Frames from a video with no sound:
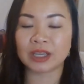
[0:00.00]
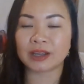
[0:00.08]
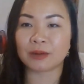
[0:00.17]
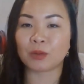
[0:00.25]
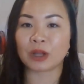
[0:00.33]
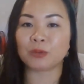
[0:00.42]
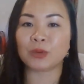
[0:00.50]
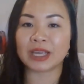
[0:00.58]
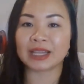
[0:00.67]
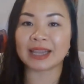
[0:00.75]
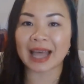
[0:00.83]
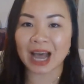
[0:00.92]
when we
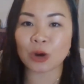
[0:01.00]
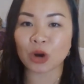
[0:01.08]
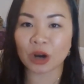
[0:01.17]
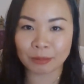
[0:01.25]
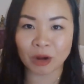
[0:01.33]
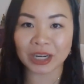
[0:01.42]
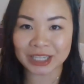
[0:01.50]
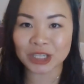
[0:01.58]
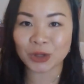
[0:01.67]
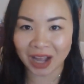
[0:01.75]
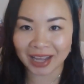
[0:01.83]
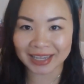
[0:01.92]
allow our body to
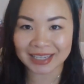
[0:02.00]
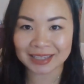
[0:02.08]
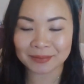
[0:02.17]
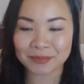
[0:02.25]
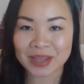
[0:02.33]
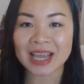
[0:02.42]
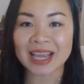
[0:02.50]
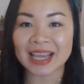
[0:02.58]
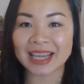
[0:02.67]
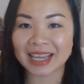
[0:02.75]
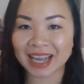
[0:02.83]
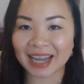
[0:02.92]
guide,
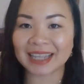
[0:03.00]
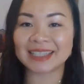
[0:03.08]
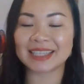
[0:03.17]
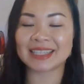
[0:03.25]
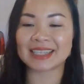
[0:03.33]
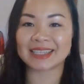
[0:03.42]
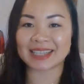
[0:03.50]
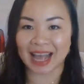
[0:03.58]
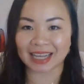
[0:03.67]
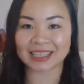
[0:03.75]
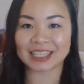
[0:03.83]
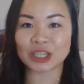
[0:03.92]
it guides us
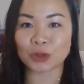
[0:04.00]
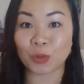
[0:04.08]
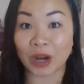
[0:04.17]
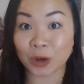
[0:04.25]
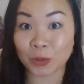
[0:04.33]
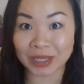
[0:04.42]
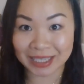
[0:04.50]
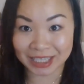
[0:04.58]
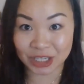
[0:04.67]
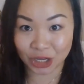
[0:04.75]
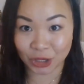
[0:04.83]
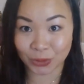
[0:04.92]
exactly to where we need
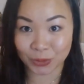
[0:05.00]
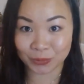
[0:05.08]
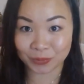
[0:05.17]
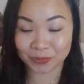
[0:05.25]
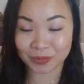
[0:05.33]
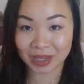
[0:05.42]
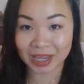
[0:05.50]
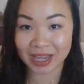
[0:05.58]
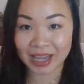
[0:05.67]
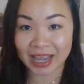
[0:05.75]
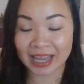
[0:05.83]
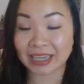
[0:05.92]
to go.
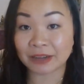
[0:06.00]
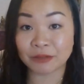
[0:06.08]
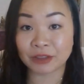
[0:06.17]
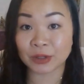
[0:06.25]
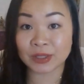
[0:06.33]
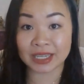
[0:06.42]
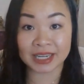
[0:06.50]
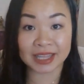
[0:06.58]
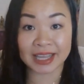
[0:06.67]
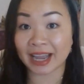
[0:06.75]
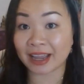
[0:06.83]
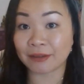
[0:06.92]
And if there's
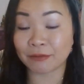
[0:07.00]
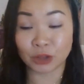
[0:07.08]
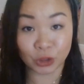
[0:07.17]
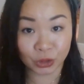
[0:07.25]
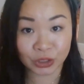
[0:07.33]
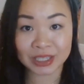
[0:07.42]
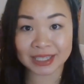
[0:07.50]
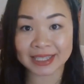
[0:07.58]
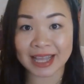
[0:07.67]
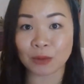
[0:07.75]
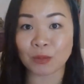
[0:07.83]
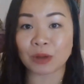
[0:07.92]
anything I've learned is
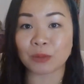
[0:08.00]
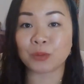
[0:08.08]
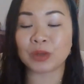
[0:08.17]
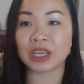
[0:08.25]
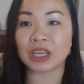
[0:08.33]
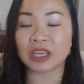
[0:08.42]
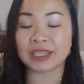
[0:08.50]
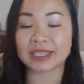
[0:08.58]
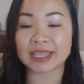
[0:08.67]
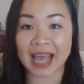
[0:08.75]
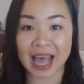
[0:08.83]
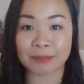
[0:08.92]
that when we
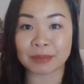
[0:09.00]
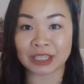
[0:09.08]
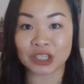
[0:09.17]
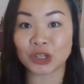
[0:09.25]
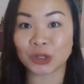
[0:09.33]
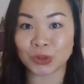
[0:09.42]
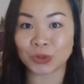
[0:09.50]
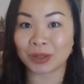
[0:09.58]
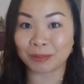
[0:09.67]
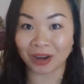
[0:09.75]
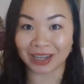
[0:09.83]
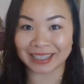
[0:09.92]
tap into the
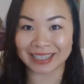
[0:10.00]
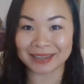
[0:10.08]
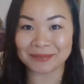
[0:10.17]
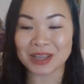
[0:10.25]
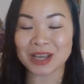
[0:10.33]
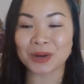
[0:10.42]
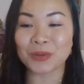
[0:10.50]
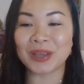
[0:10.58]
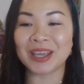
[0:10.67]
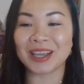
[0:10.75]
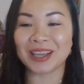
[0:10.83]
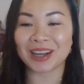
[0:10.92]
body,
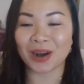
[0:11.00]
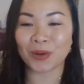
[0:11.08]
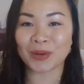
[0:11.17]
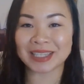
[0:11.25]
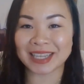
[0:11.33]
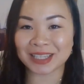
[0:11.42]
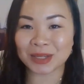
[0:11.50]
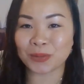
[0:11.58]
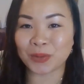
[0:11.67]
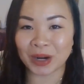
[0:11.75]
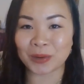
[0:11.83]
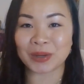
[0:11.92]
we always get to
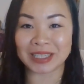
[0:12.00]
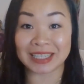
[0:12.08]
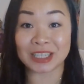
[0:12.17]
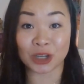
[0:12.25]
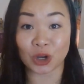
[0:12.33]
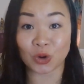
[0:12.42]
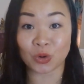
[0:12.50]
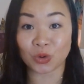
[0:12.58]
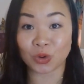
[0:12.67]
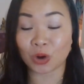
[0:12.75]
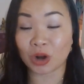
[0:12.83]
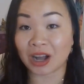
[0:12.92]
where we need to go
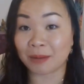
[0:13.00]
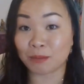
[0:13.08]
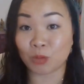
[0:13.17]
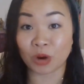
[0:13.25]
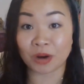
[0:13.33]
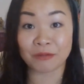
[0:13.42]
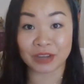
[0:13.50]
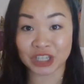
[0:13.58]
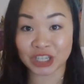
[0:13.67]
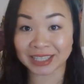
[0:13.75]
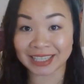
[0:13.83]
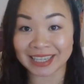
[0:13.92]
more
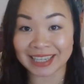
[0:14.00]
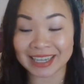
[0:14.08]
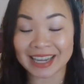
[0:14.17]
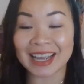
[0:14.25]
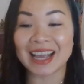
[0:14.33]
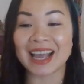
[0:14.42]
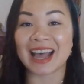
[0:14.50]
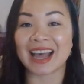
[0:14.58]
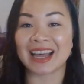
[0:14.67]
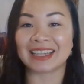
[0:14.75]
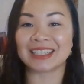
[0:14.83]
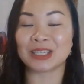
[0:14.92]
efficiently
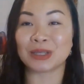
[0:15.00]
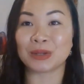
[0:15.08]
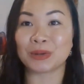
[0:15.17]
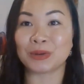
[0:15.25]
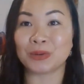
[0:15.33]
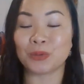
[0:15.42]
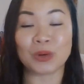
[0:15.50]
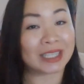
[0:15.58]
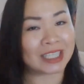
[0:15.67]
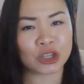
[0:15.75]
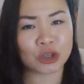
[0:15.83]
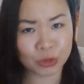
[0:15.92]
and to what
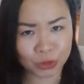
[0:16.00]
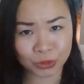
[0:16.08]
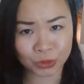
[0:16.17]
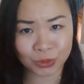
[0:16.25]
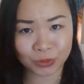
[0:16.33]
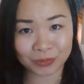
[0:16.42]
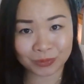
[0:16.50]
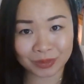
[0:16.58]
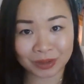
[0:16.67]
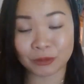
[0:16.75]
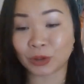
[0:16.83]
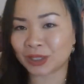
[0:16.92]
is true
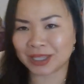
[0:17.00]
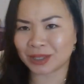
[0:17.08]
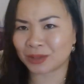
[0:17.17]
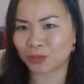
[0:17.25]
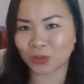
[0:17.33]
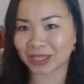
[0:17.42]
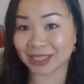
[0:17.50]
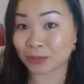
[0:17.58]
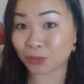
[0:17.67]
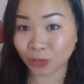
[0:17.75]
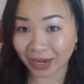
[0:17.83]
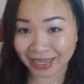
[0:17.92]
versus what is
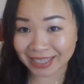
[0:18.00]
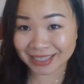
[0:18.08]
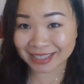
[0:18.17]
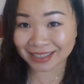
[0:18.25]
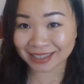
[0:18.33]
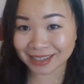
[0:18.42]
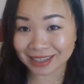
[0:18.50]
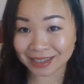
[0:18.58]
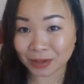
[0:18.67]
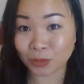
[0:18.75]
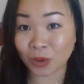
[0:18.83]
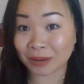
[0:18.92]
right.
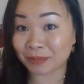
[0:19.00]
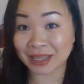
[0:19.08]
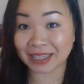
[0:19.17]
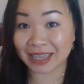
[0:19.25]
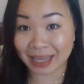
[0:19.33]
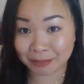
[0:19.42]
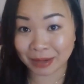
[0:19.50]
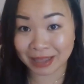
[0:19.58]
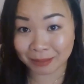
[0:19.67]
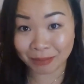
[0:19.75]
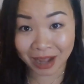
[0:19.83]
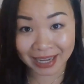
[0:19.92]
One being led by
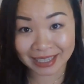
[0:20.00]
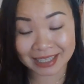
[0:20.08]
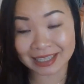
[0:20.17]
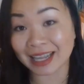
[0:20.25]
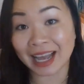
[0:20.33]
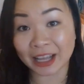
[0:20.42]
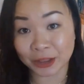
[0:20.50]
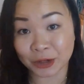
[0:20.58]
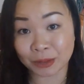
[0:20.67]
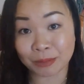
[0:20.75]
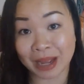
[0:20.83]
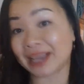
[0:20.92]
the mind and the other
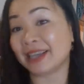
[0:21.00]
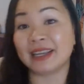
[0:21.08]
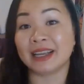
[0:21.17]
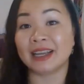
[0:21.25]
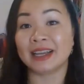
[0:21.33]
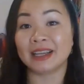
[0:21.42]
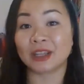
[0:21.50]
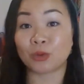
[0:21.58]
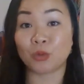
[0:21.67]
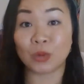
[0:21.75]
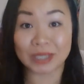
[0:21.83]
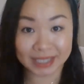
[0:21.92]
by the
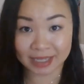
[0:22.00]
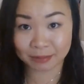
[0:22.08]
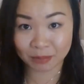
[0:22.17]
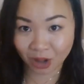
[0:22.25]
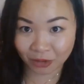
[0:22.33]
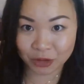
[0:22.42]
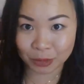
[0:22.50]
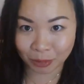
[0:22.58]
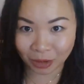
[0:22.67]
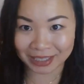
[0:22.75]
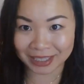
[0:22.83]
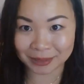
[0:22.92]
wisdom of your
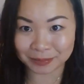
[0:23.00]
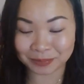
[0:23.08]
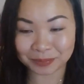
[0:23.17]
body.